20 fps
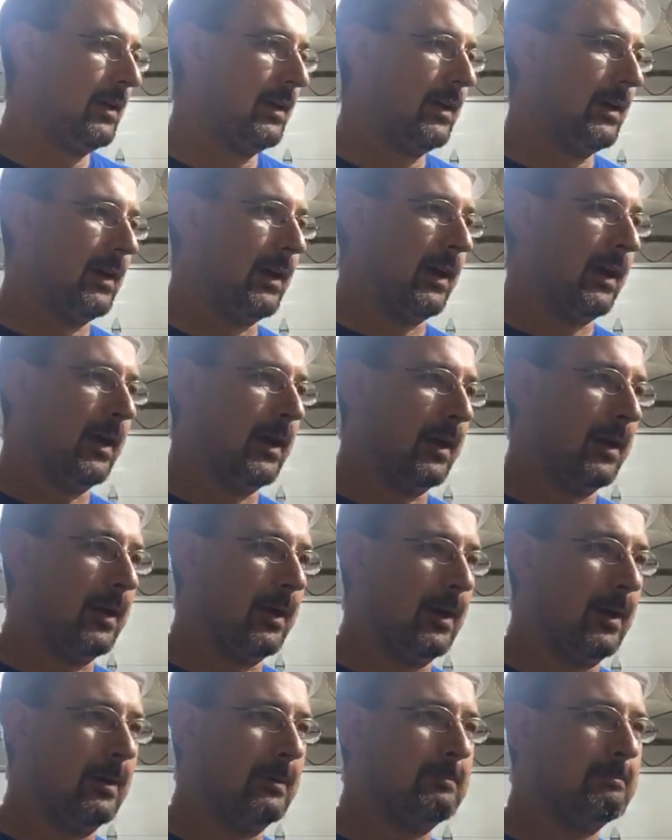And
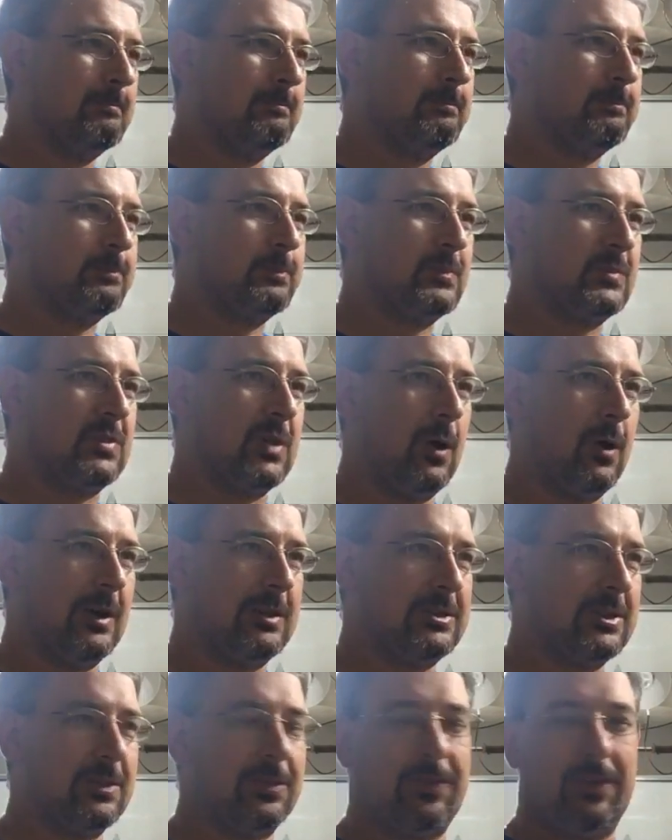so I
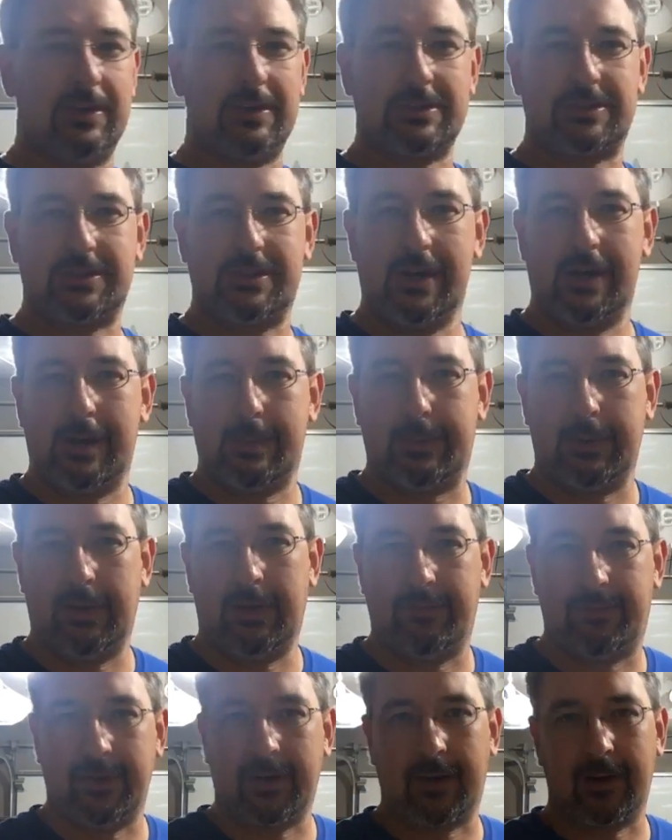just finished up, and
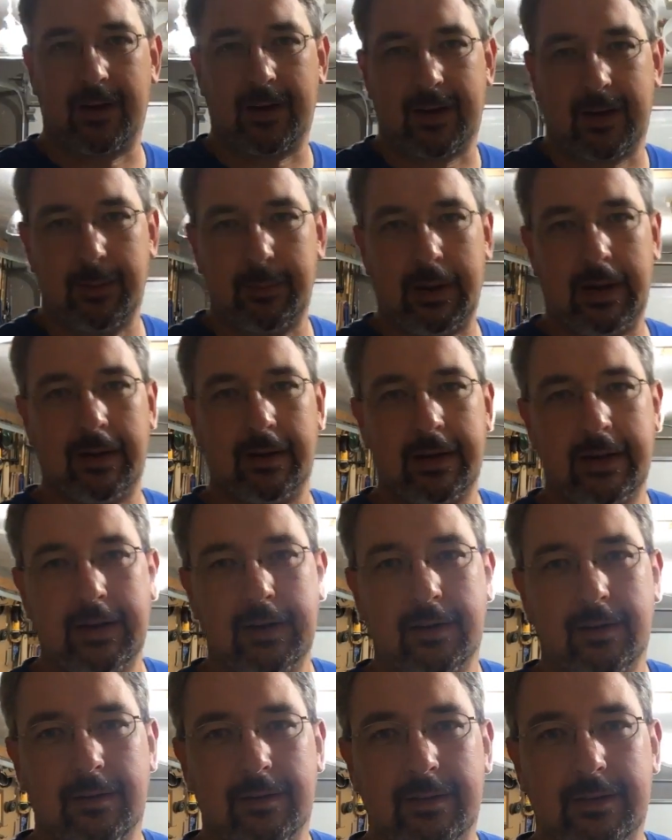I figured I'd come out
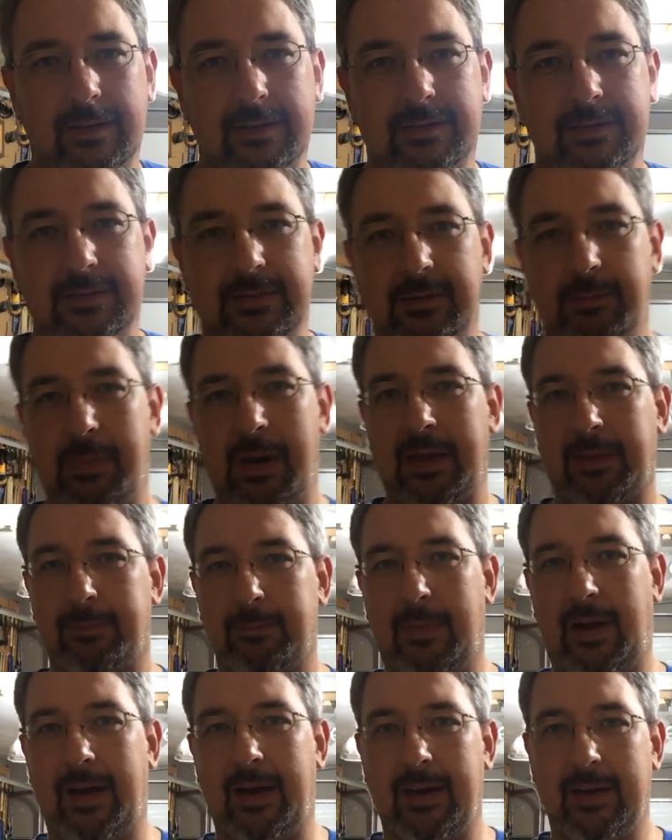here, and this is about
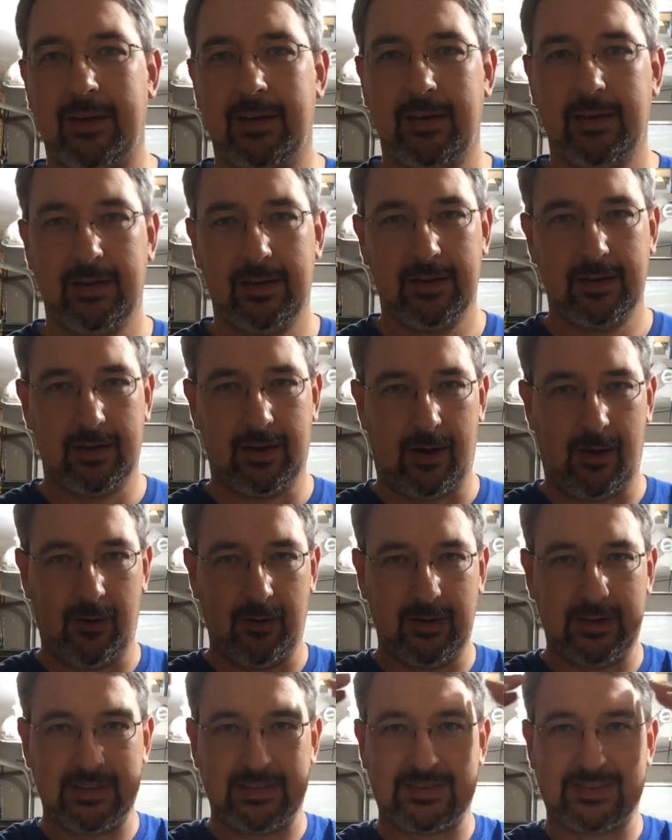my
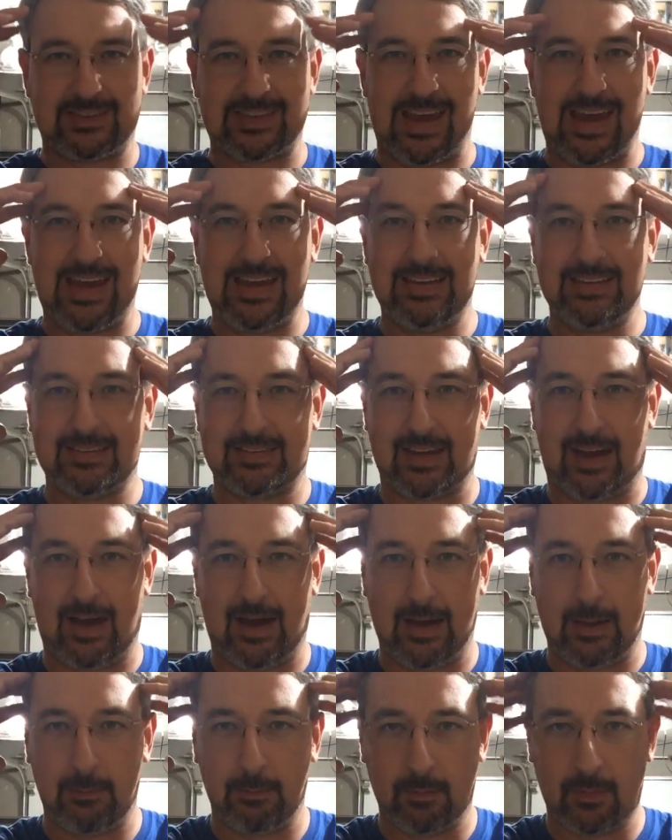only sane
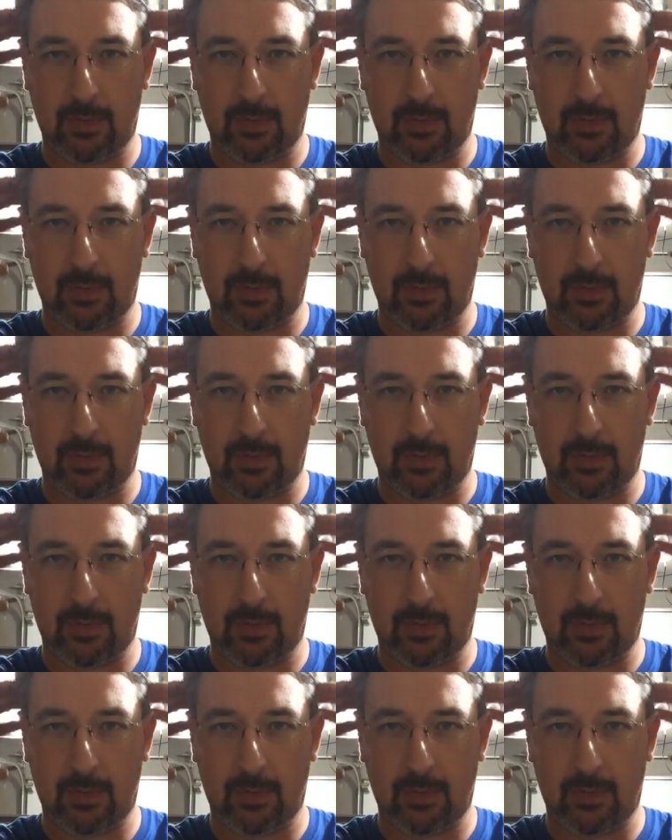time